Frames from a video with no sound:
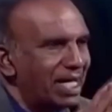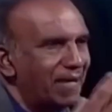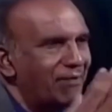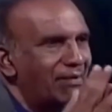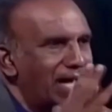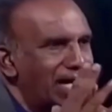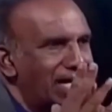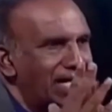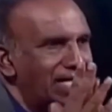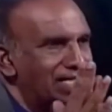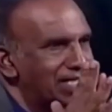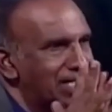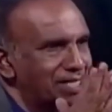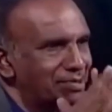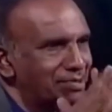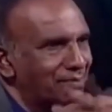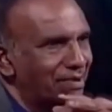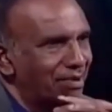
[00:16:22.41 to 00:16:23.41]
awareness is
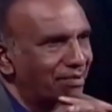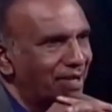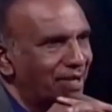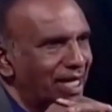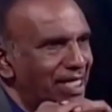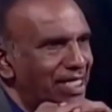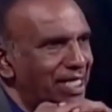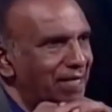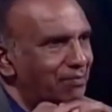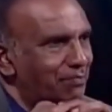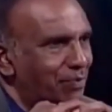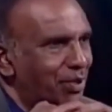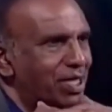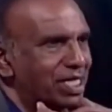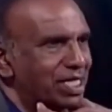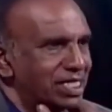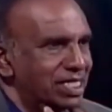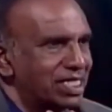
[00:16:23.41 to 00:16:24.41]
one of the
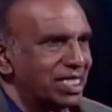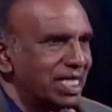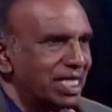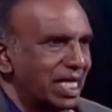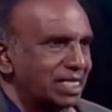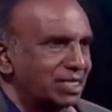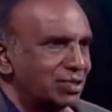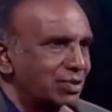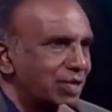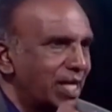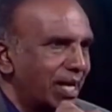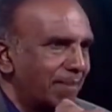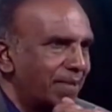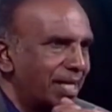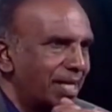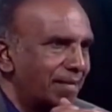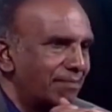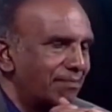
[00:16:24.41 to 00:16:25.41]
important things that should
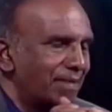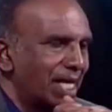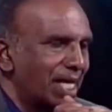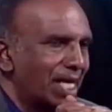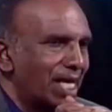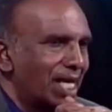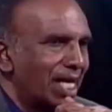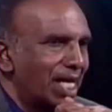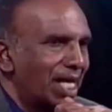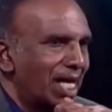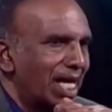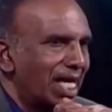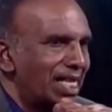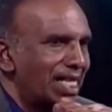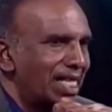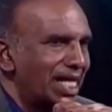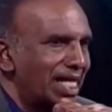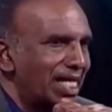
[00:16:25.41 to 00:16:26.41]
happen.
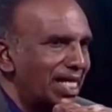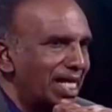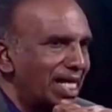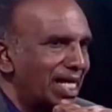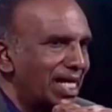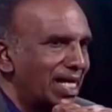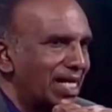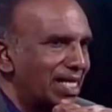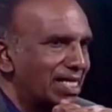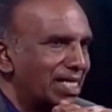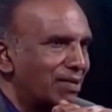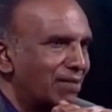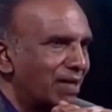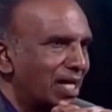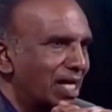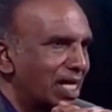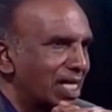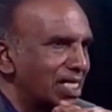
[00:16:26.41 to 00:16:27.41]
And then the
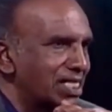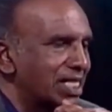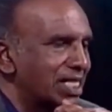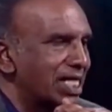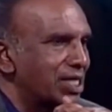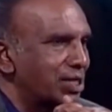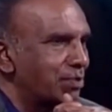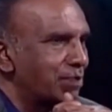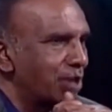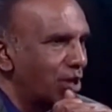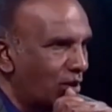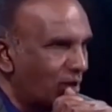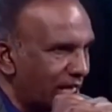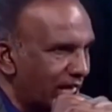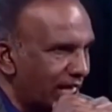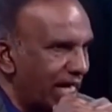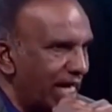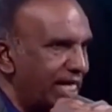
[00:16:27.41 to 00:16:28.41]
workers need to be
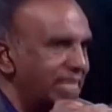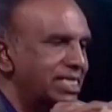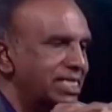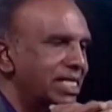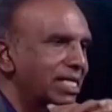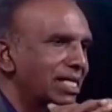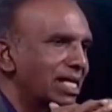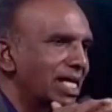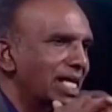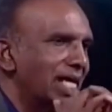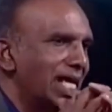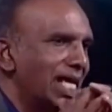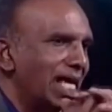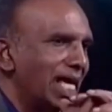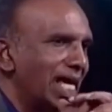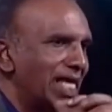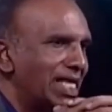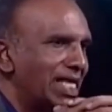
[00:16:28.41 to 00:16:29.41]
organized.
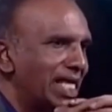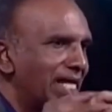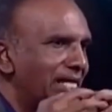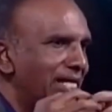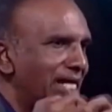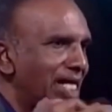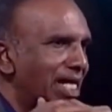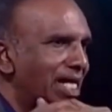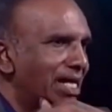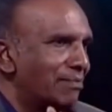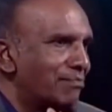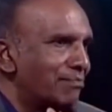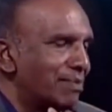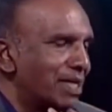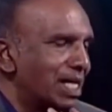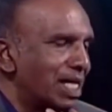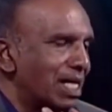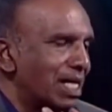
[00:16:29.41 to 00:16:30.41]
And
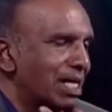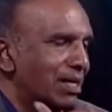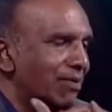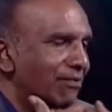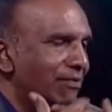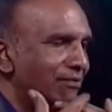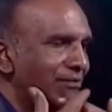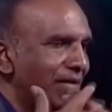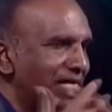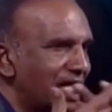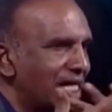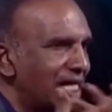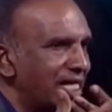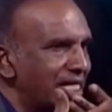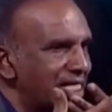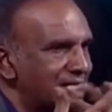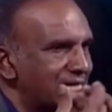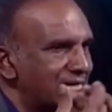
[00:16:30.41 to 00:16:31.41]
then
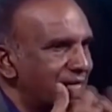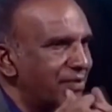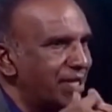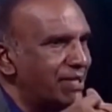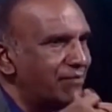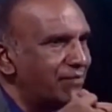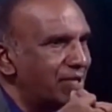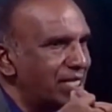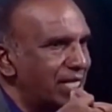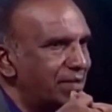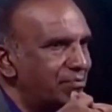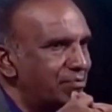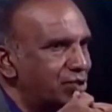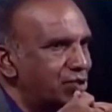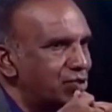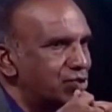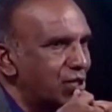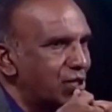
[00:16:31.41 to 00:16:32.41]
facilities given for them
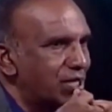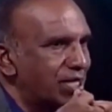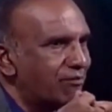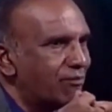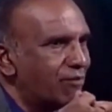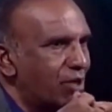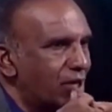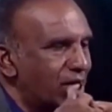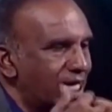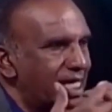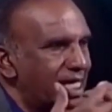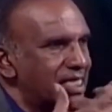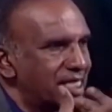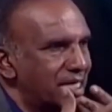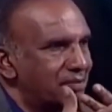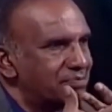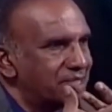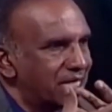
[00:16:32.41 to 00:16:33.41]
to sort of organize
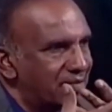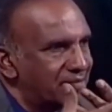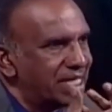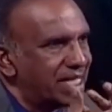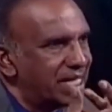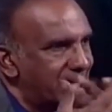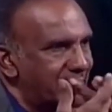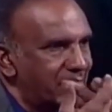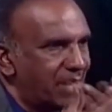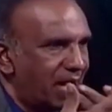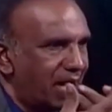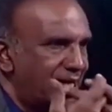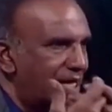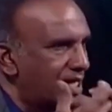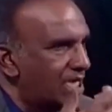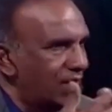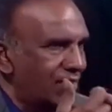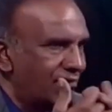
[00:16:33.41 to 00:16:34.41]
themselves and demand
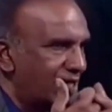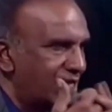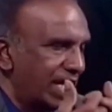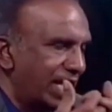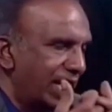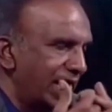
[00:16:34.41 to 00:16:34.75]
for their